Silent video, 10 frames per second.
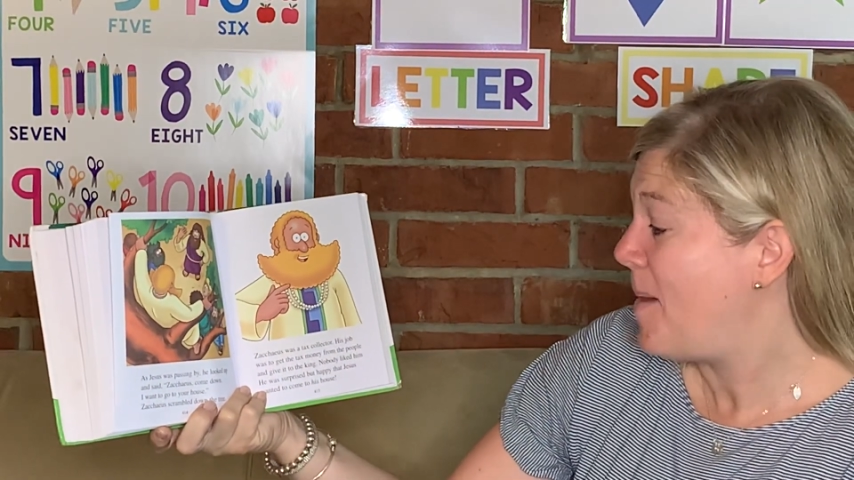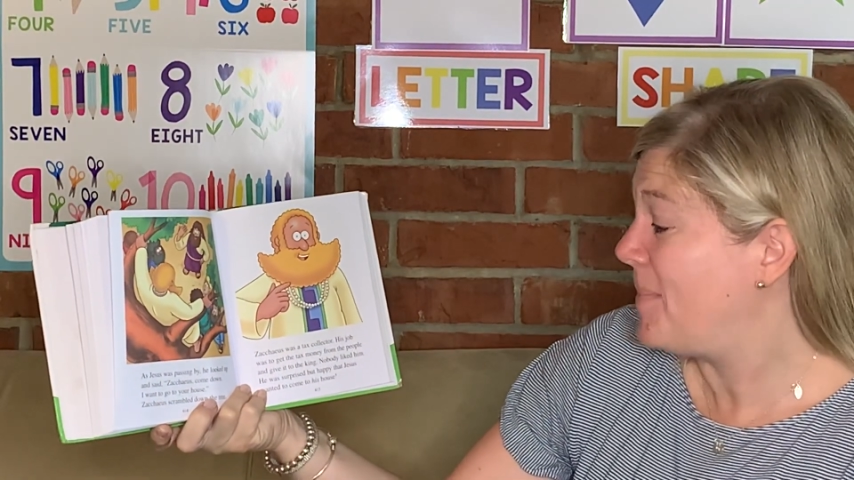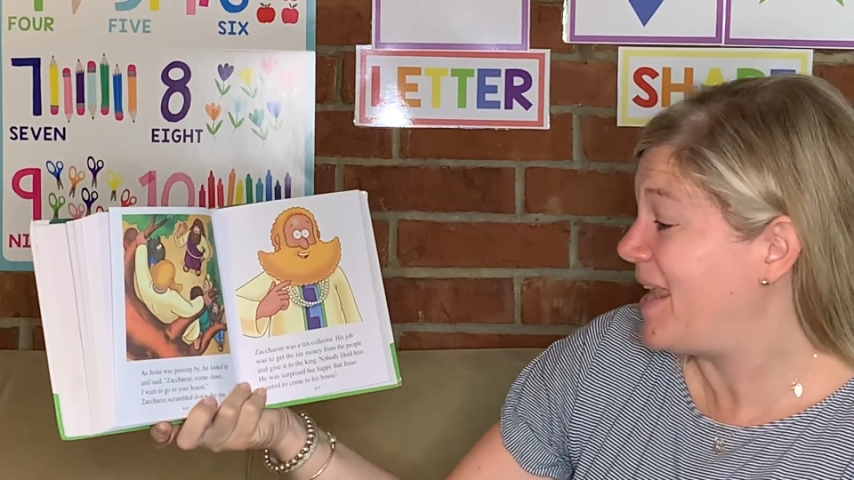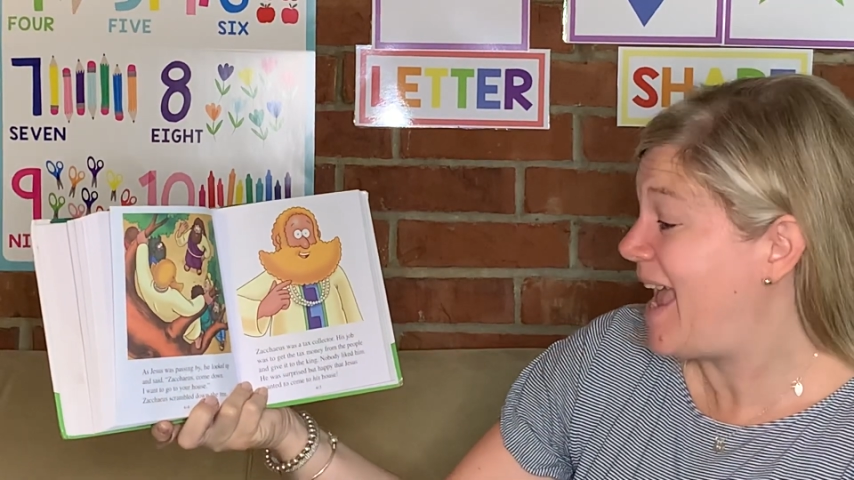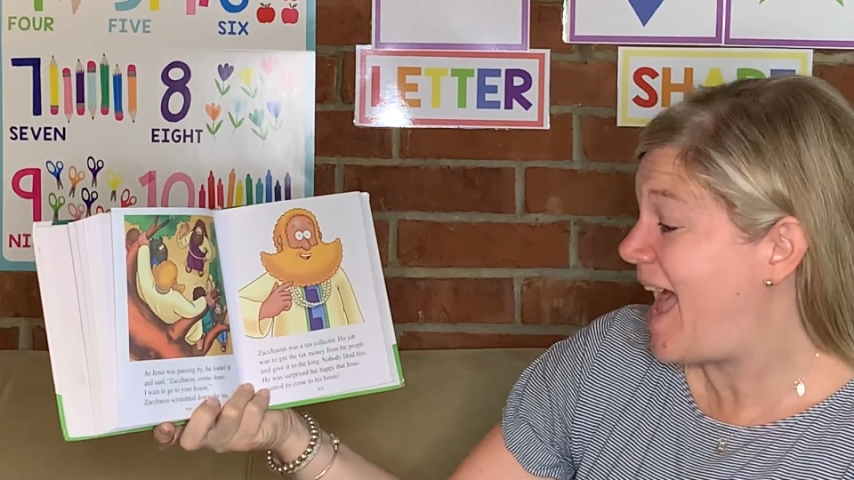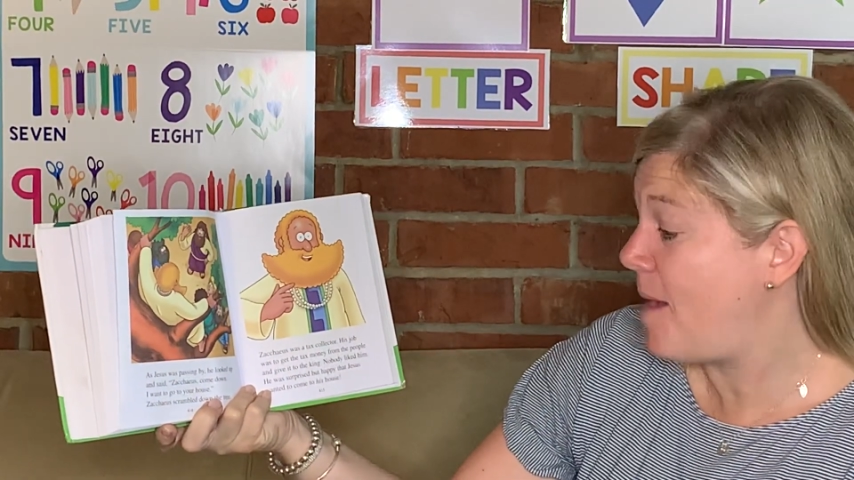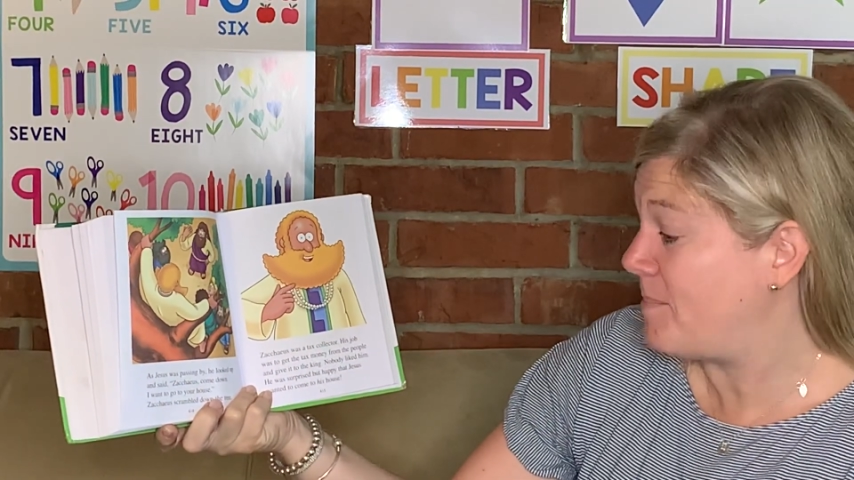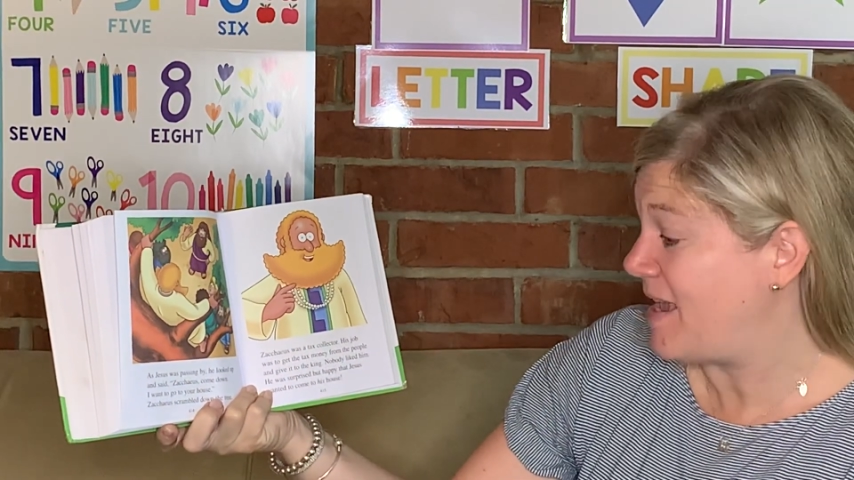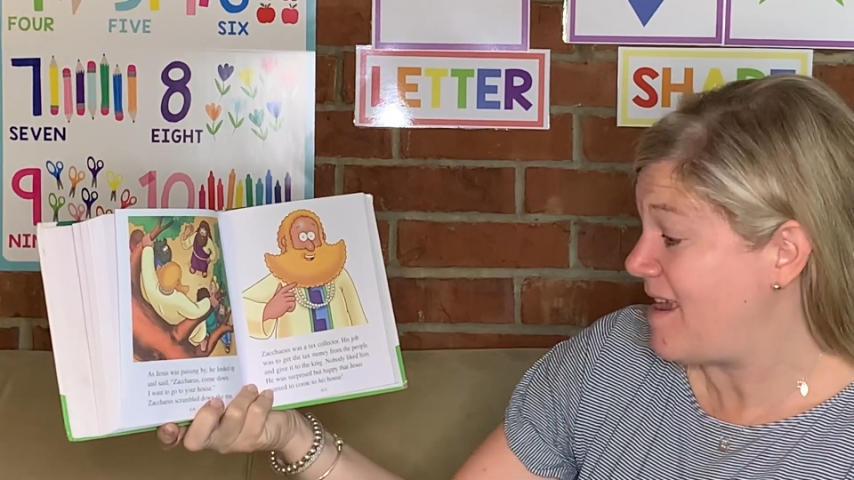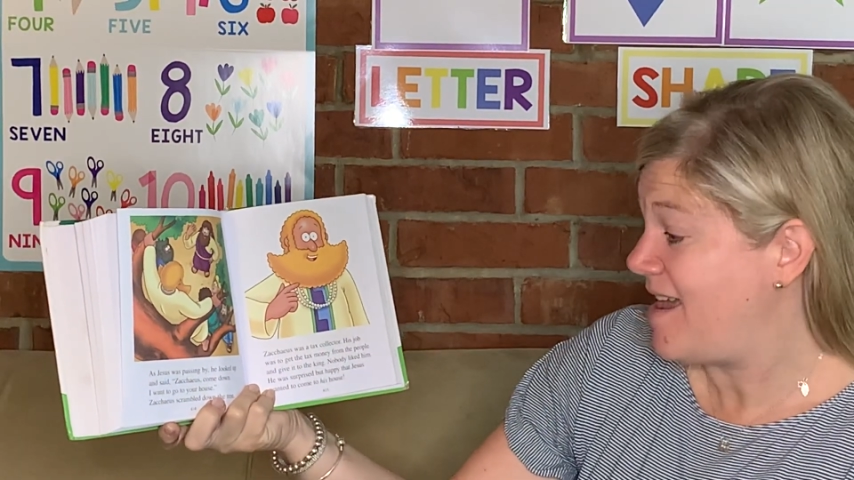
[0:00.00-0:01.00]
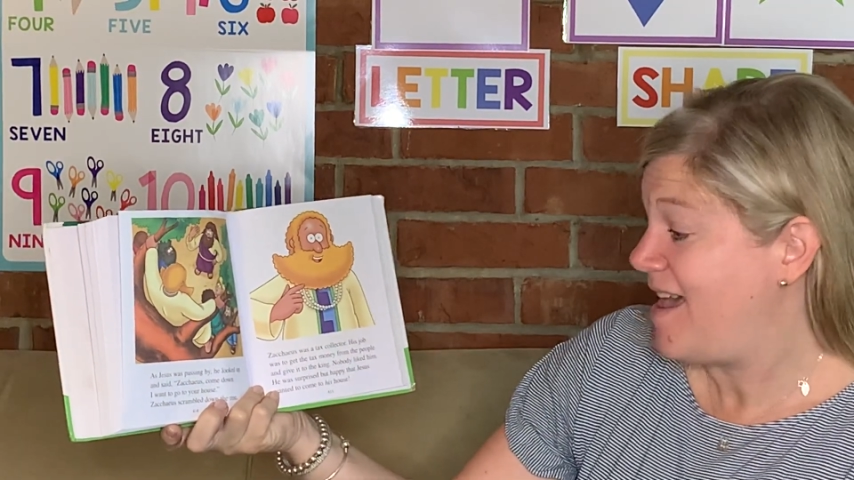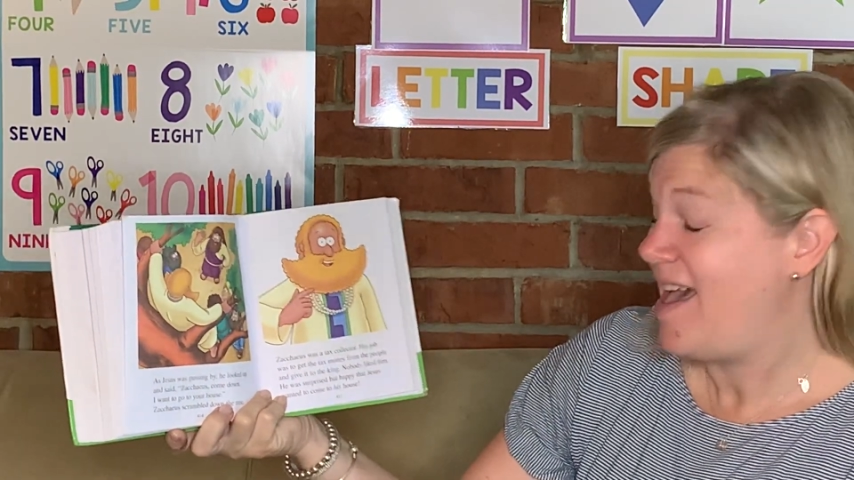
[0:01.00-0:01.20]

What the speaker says: but happy